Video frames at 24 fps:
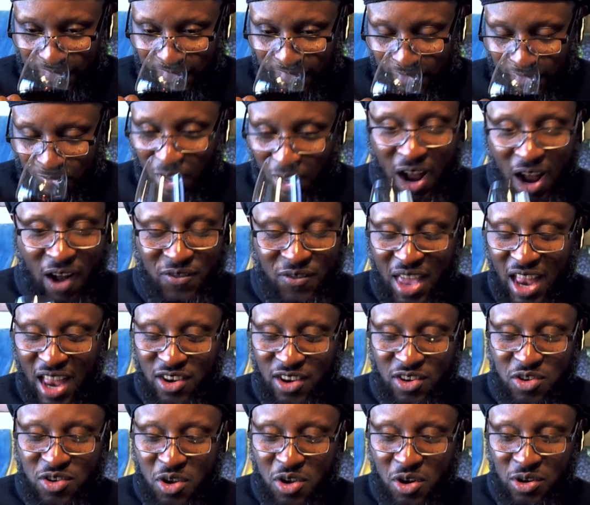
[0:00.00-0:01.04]
Wow, that
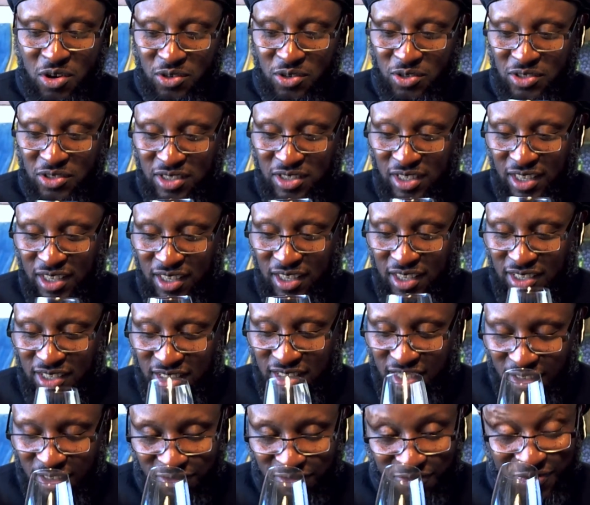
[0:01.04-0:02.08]
nose is
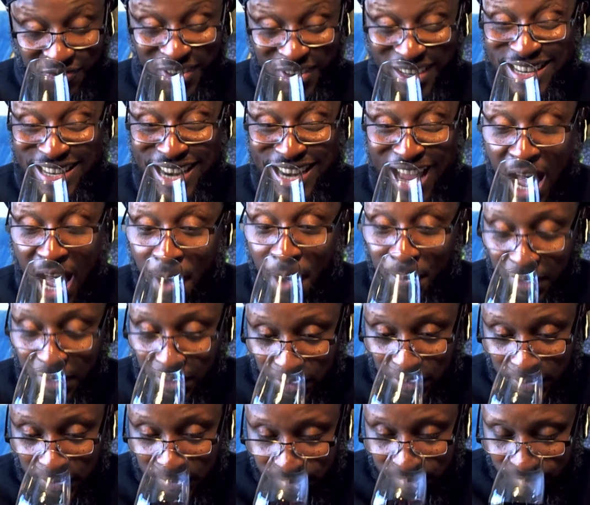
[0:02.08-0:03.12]

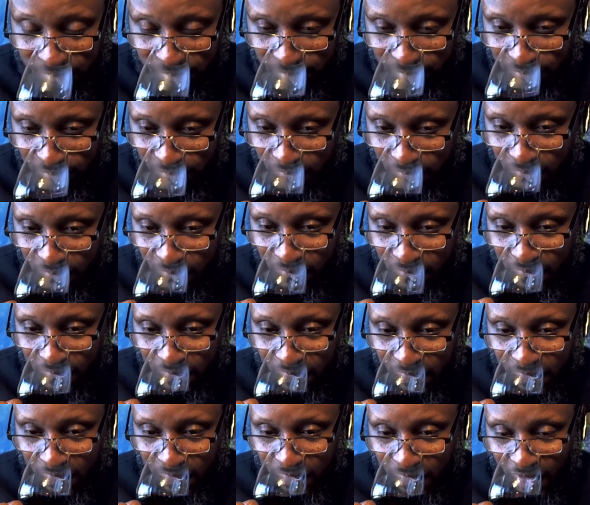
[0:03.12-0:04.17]
phenomenal.
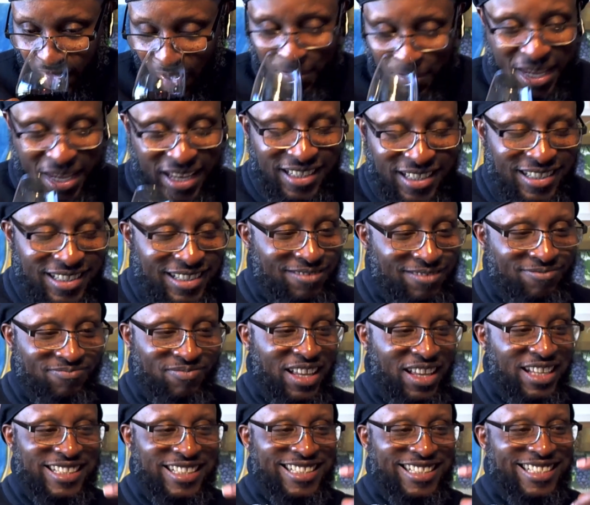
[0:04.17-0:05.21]
I mean,
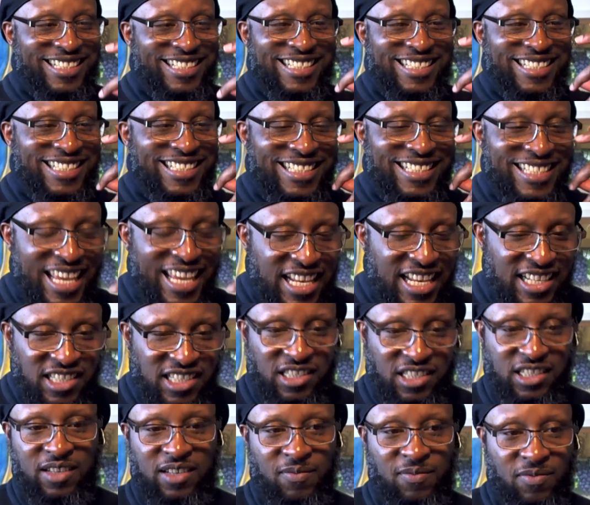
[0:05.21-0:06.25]

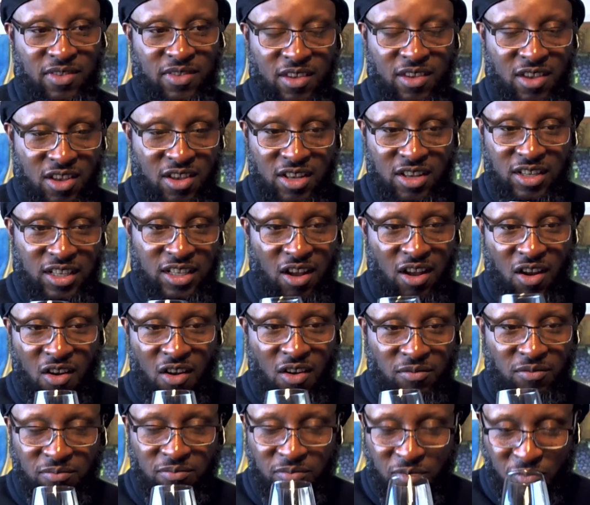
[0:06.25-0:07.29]
dense
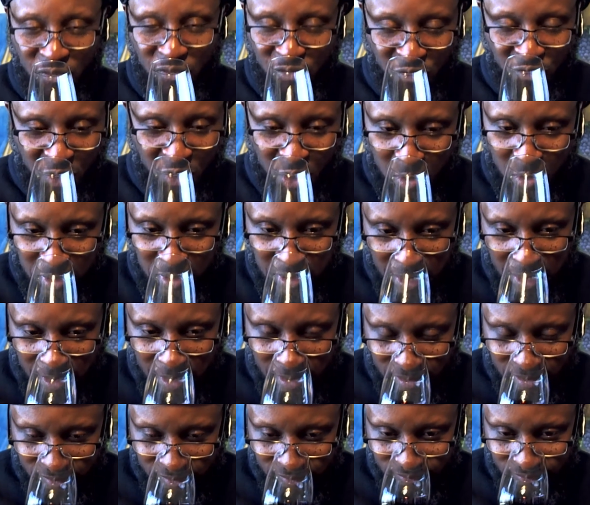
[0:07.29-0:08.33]
fruit,
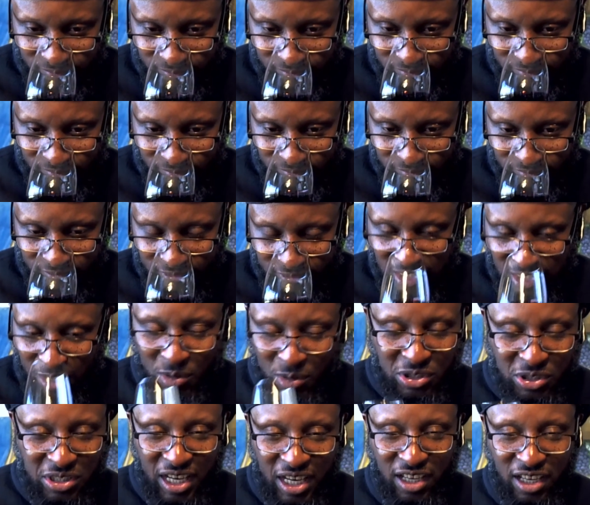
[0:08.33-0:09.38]

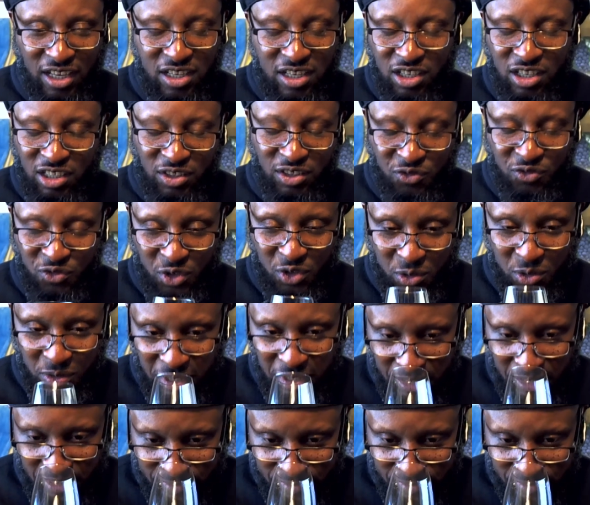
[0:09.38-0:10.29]
almost like cooked fruit.